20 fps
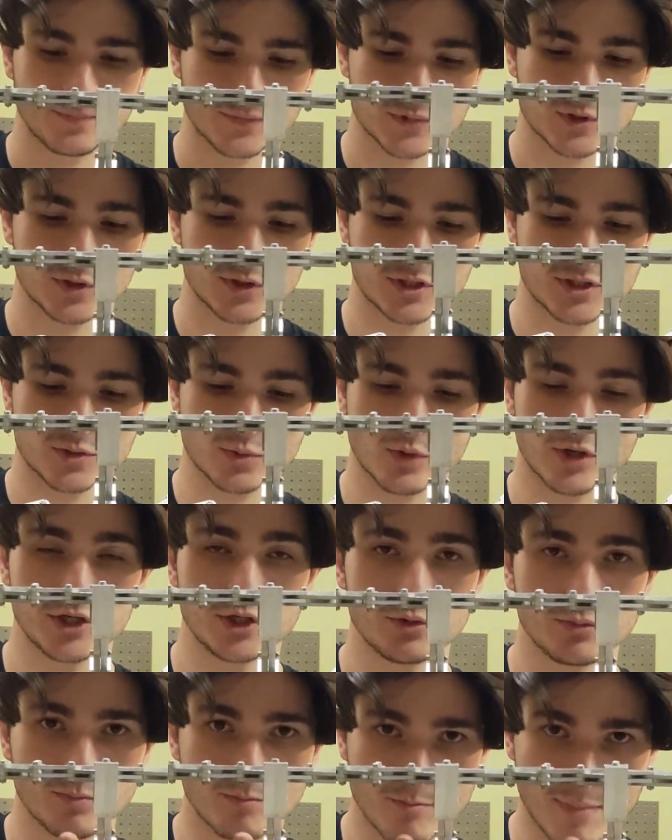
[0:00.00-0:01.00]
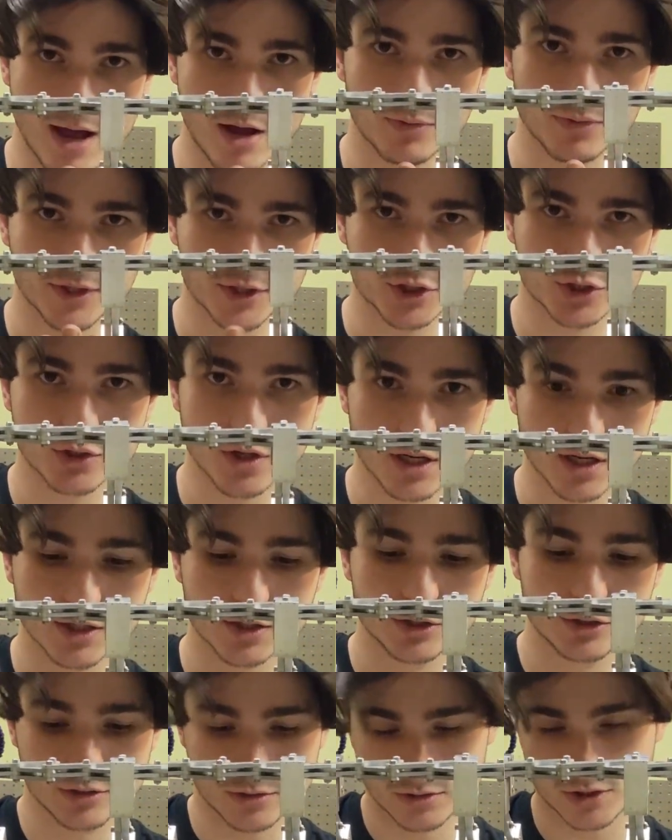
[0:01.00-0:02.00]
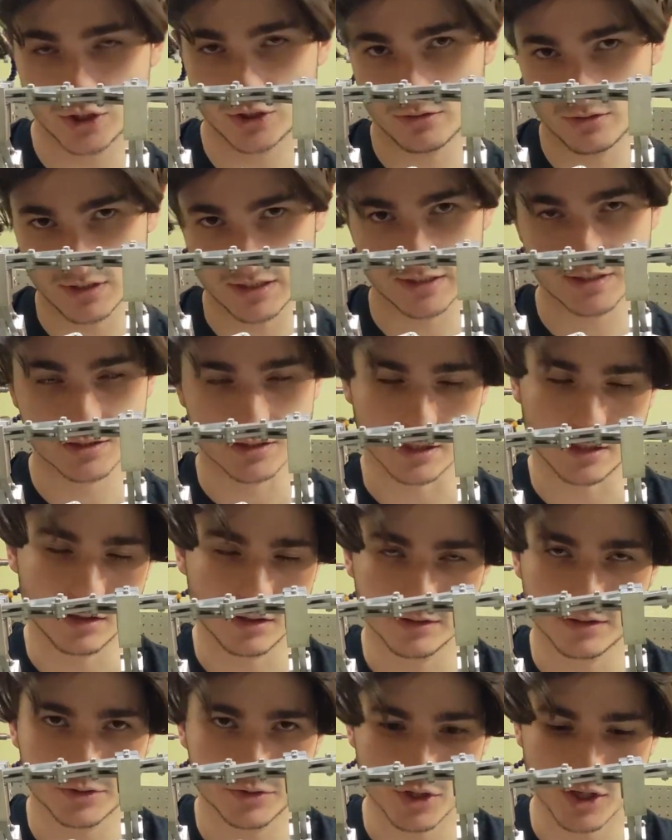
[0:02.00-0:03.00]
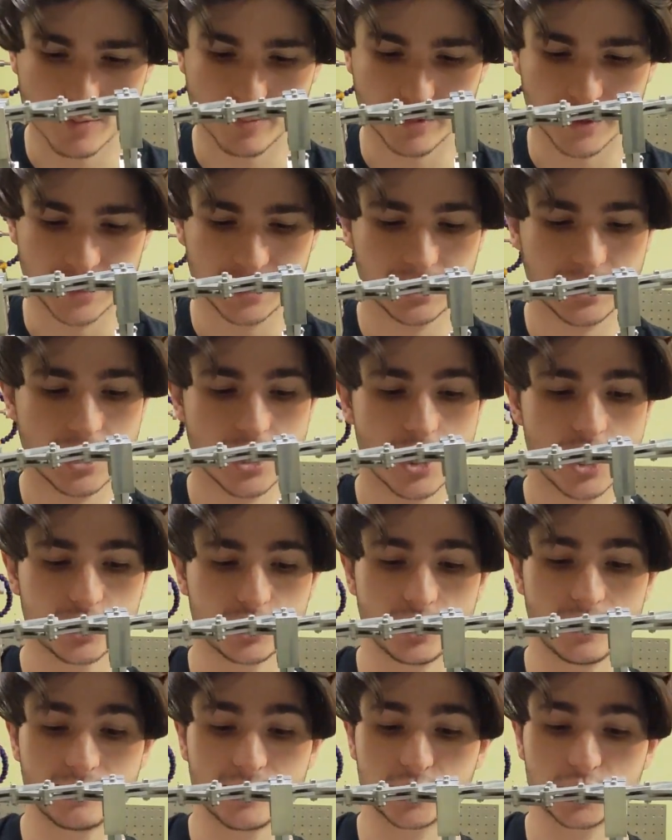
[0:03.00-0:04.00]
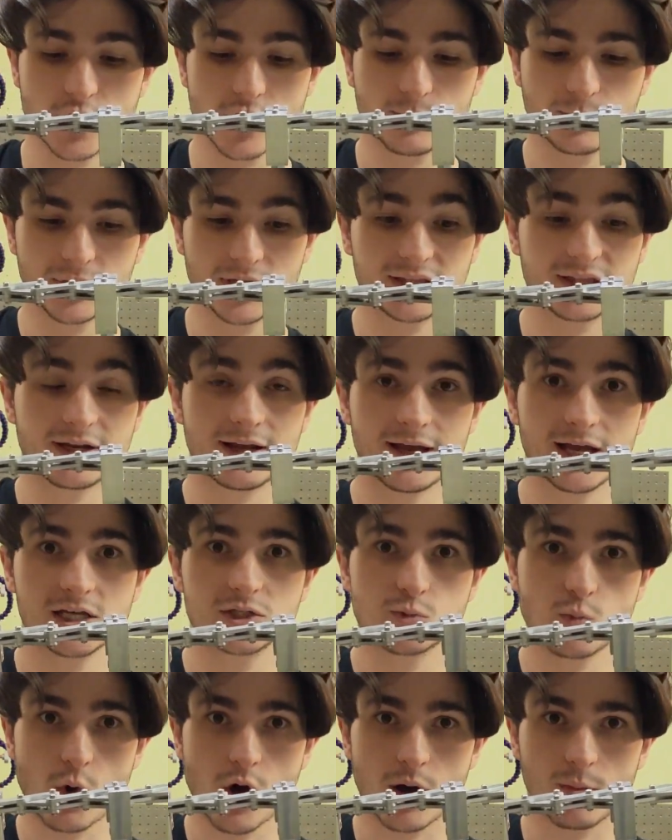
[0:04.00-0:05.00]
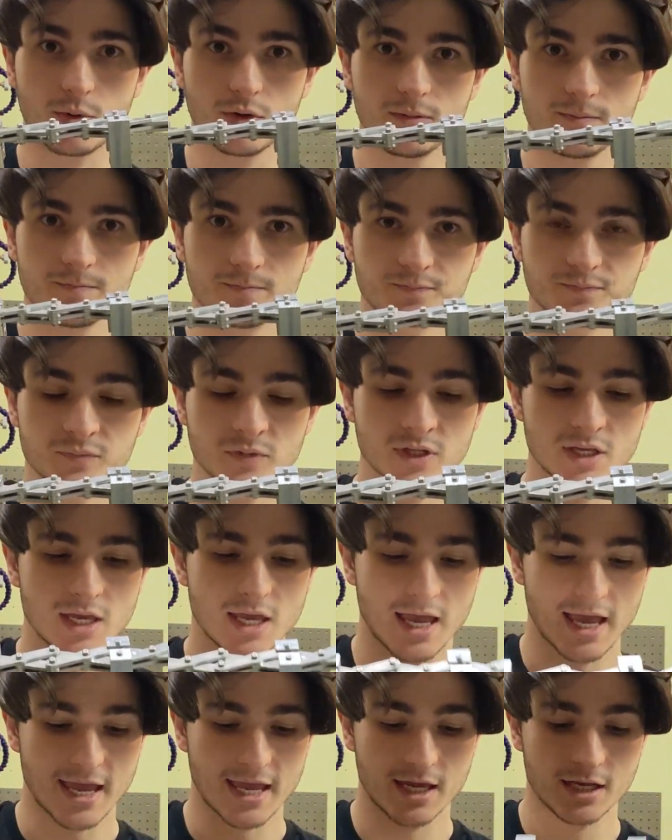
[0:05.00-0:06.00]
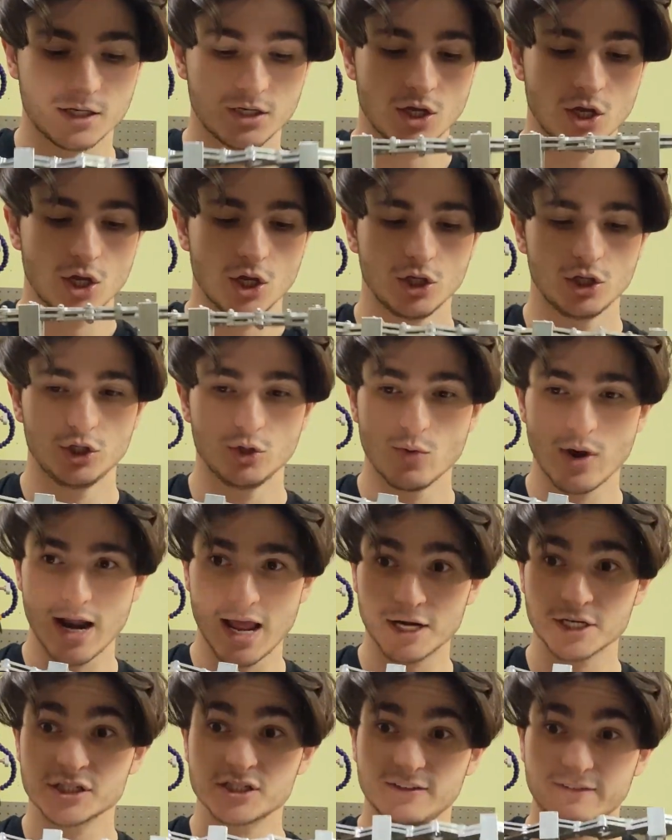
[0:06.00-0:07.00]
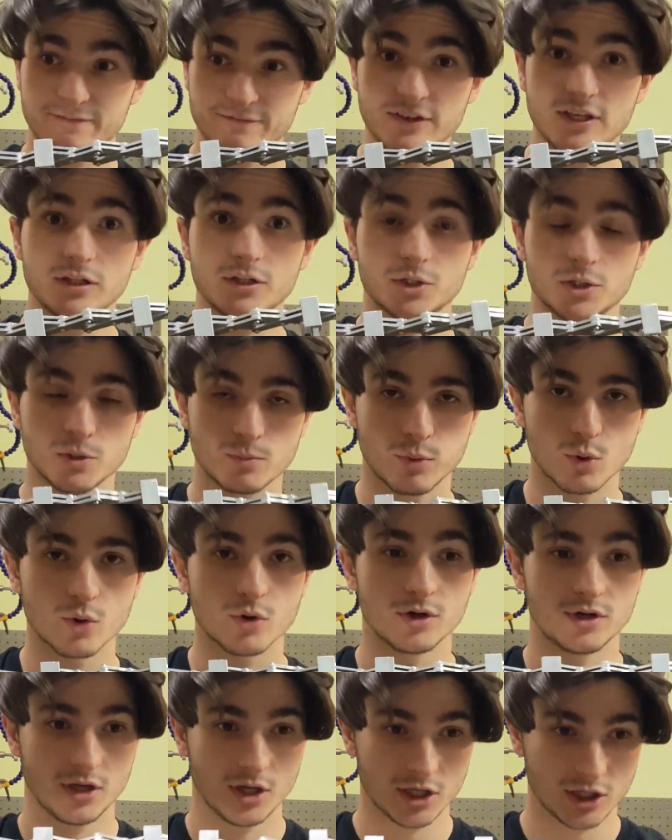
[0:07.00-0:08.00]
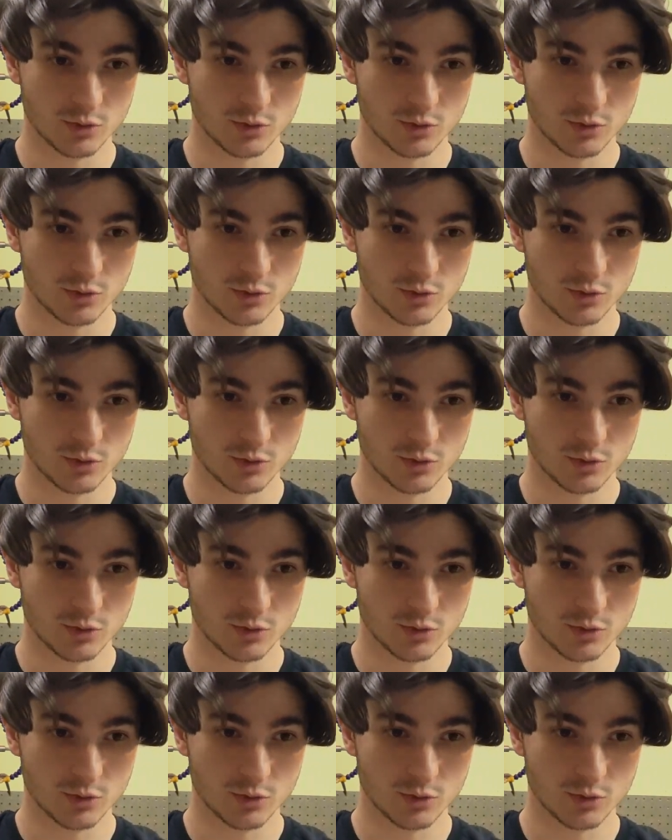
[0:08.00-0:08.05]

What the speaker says: So this is where you mount the truck to this. I call it the truck plate. So you have the truck plate that has wobble, and you would actually feel it in the board.